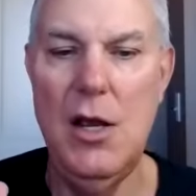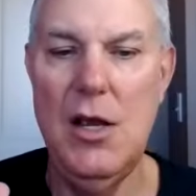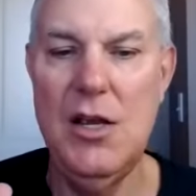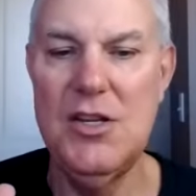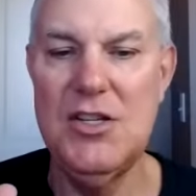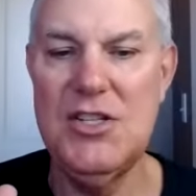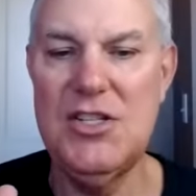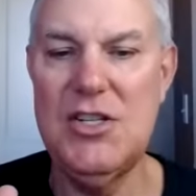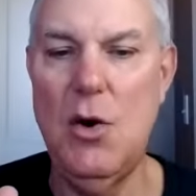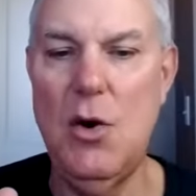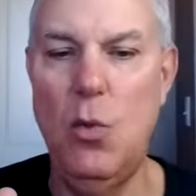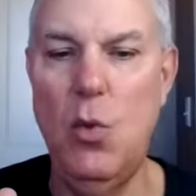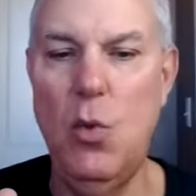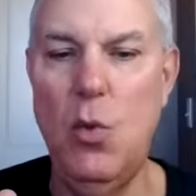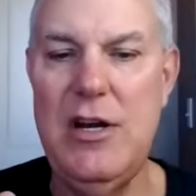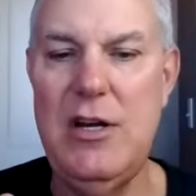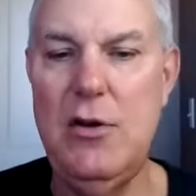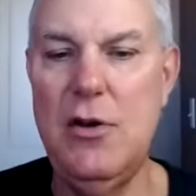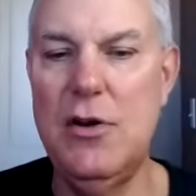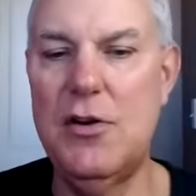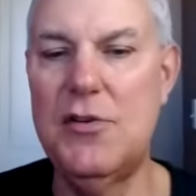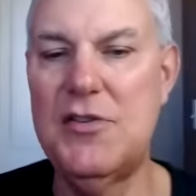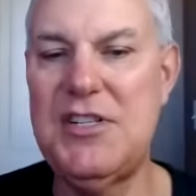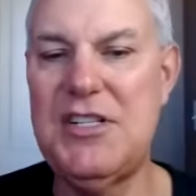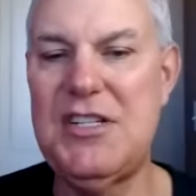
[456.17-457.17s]
So when you
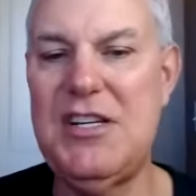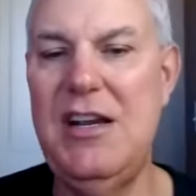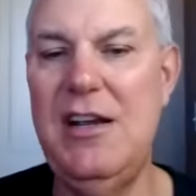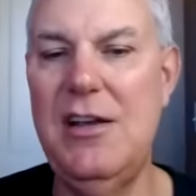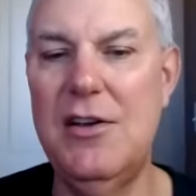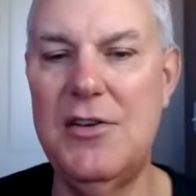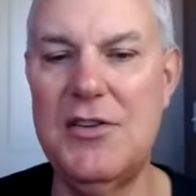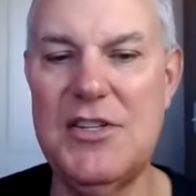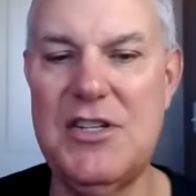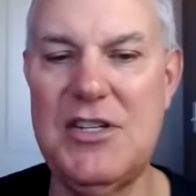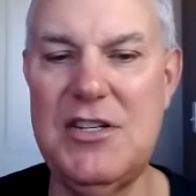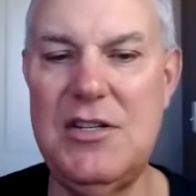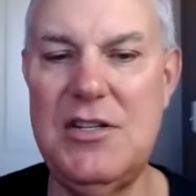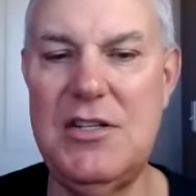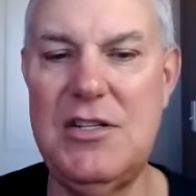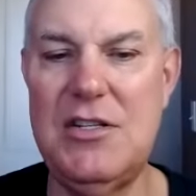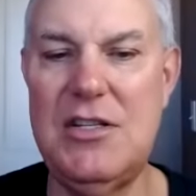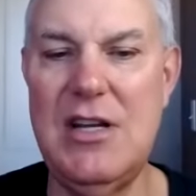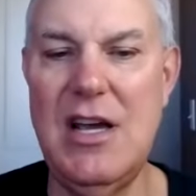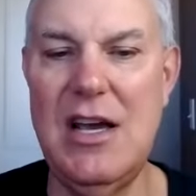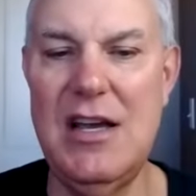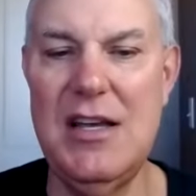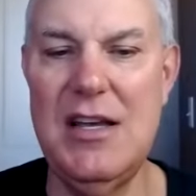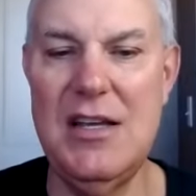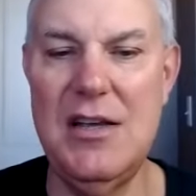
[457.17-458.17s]
hear sales,
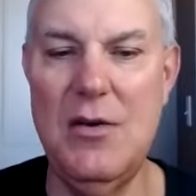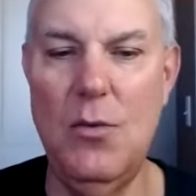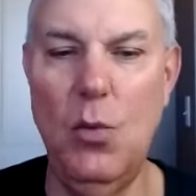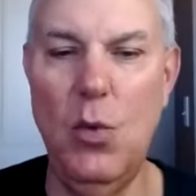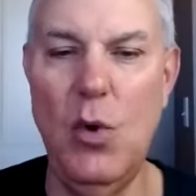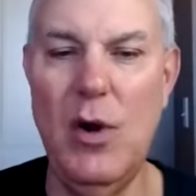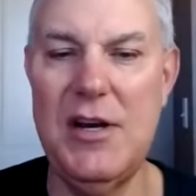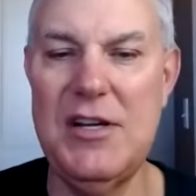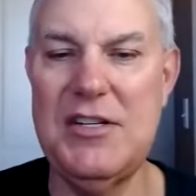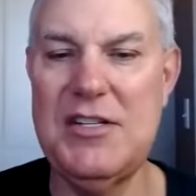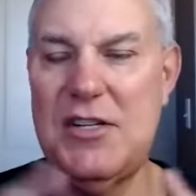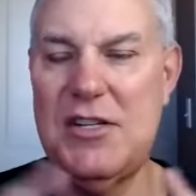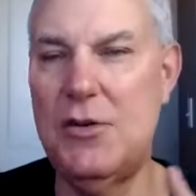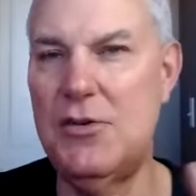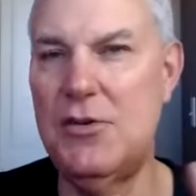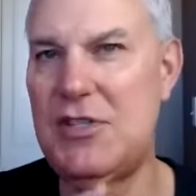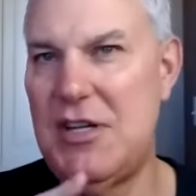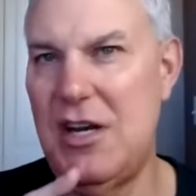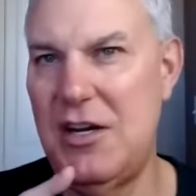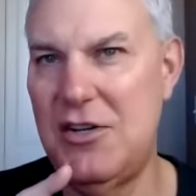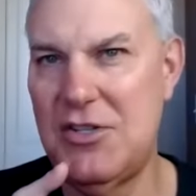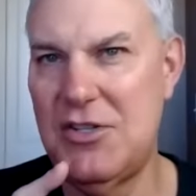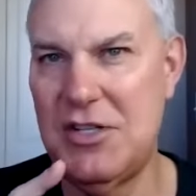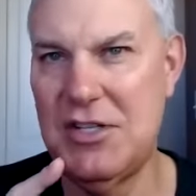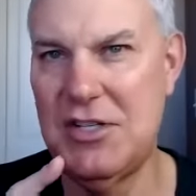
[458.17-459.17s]
what
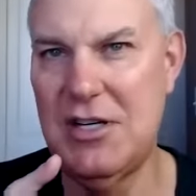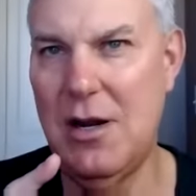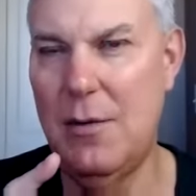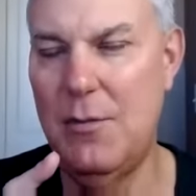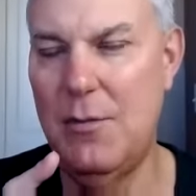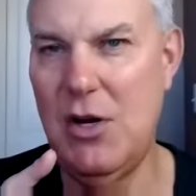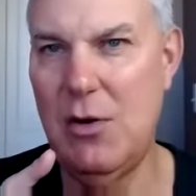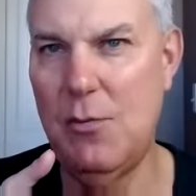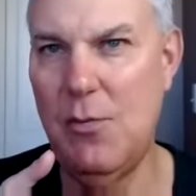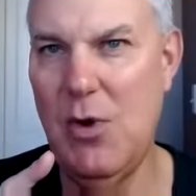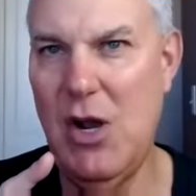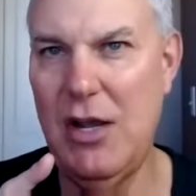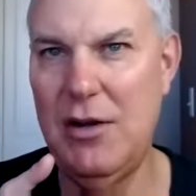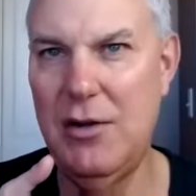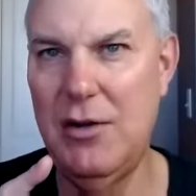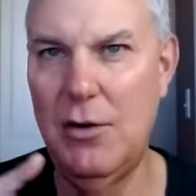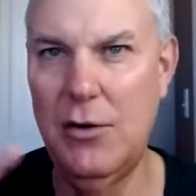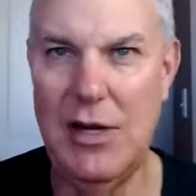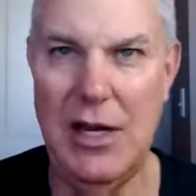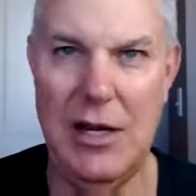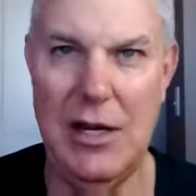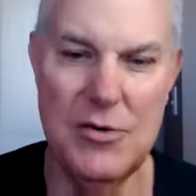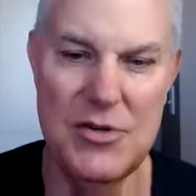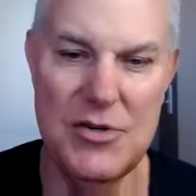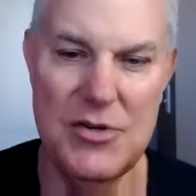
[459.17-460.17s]
associations come to your mind?
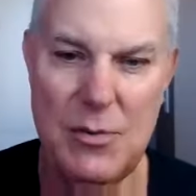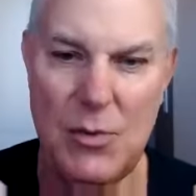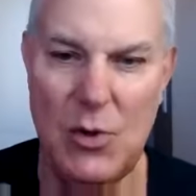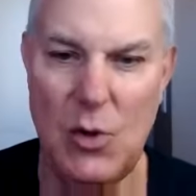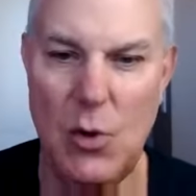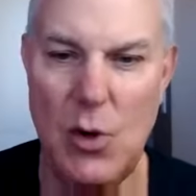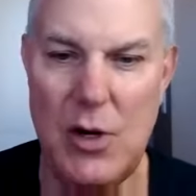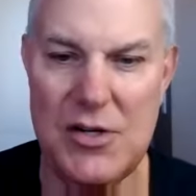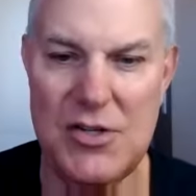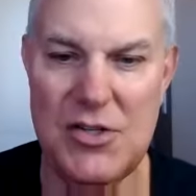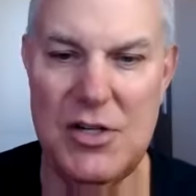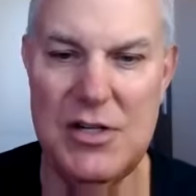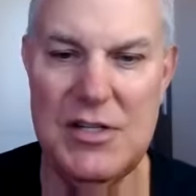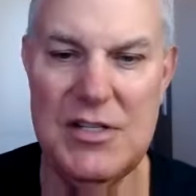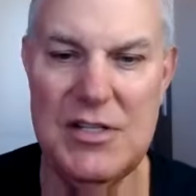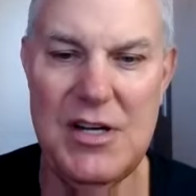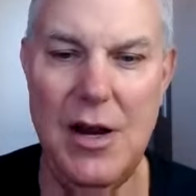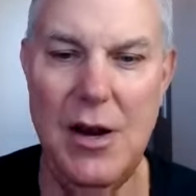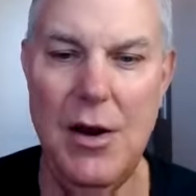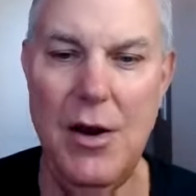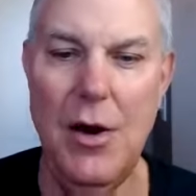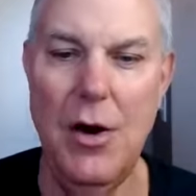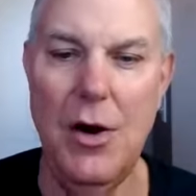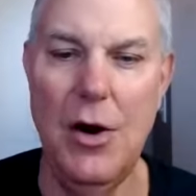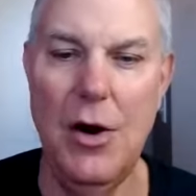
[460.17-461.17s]
Okay, here's some questions.
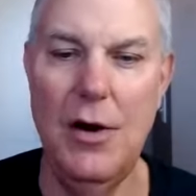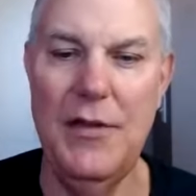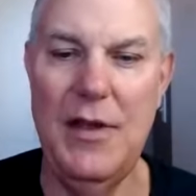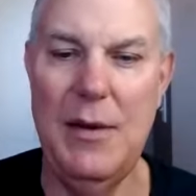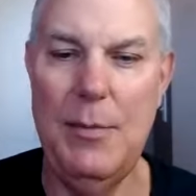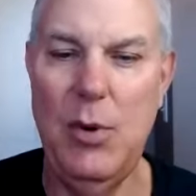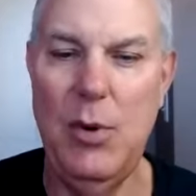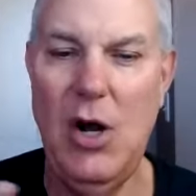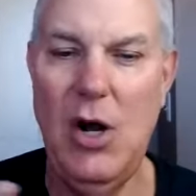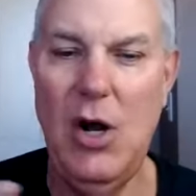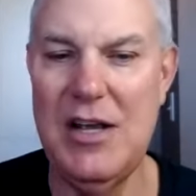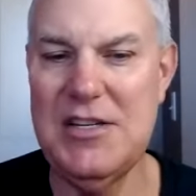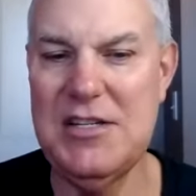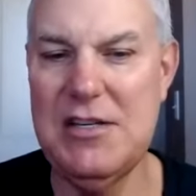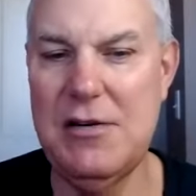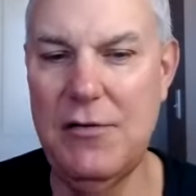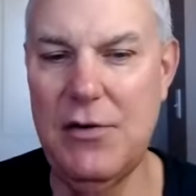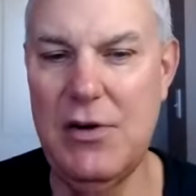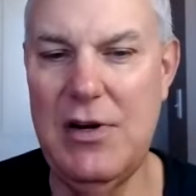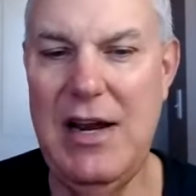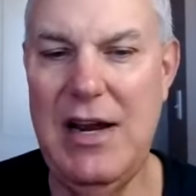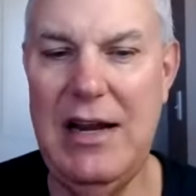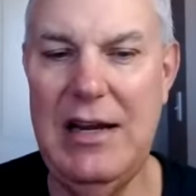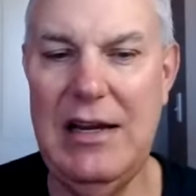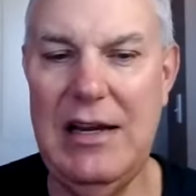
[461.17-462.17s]
Are they positive
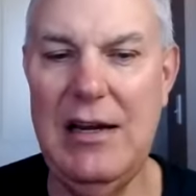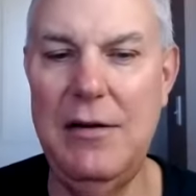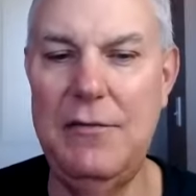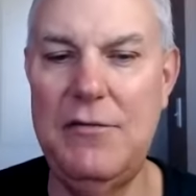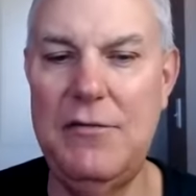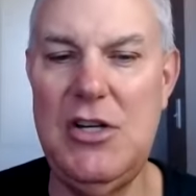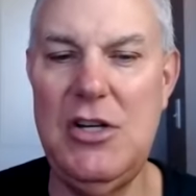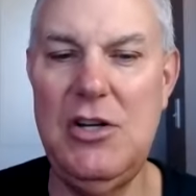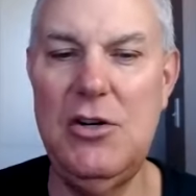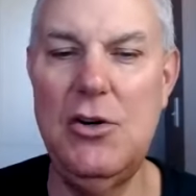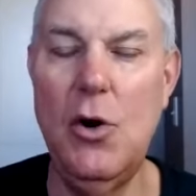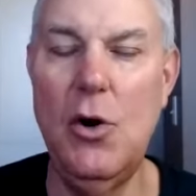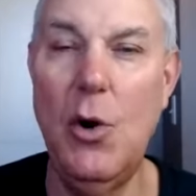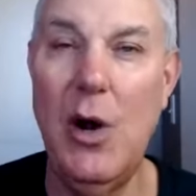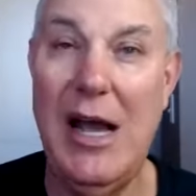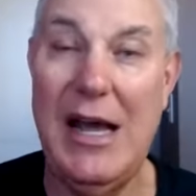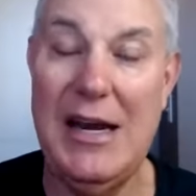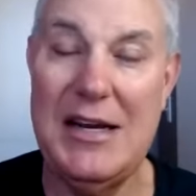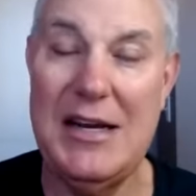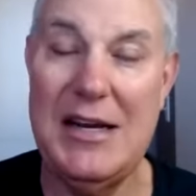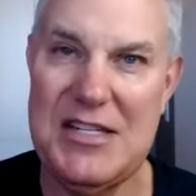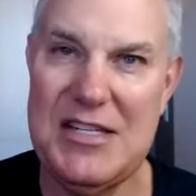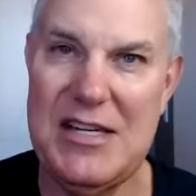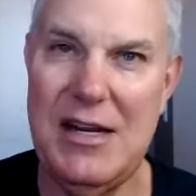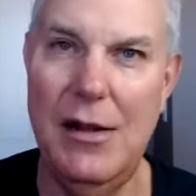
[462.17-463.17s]
or negative? Do you know how
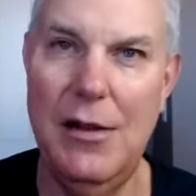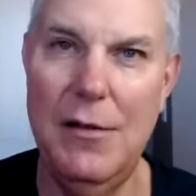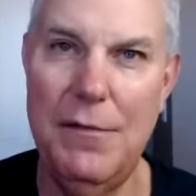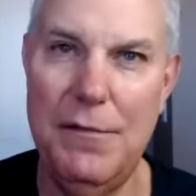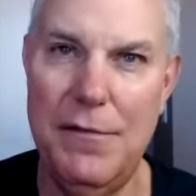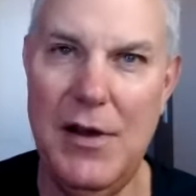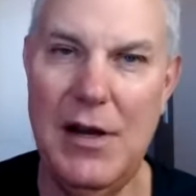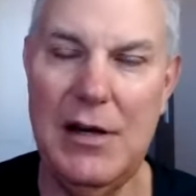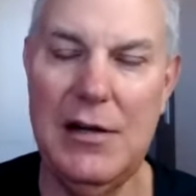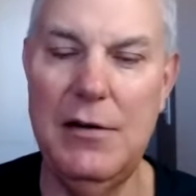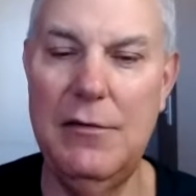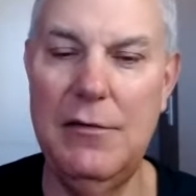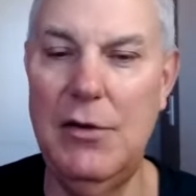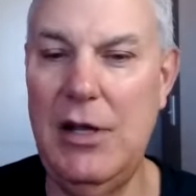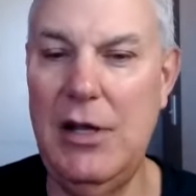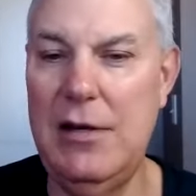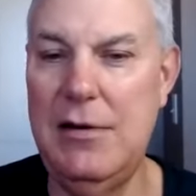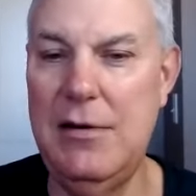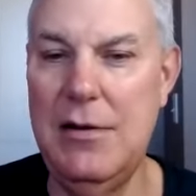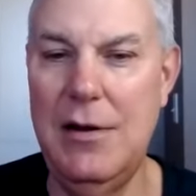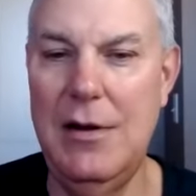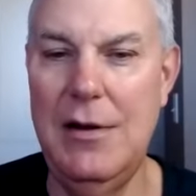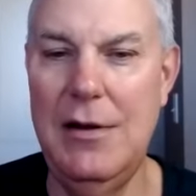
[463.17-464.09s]
to sell effectively?